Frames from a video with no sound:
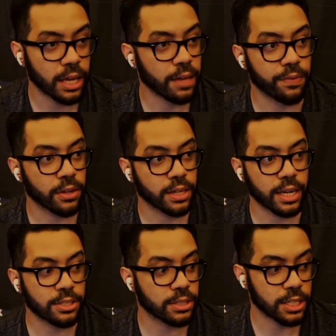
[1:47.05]
It felt
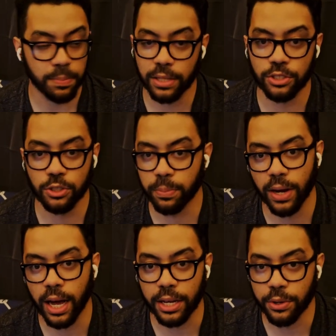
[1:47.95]
nice. It's been super
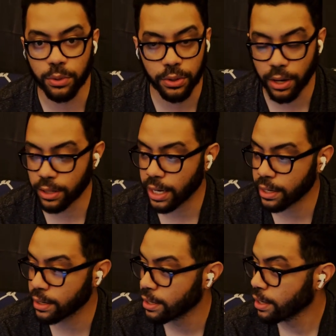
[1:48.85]
hot here in North Carolina,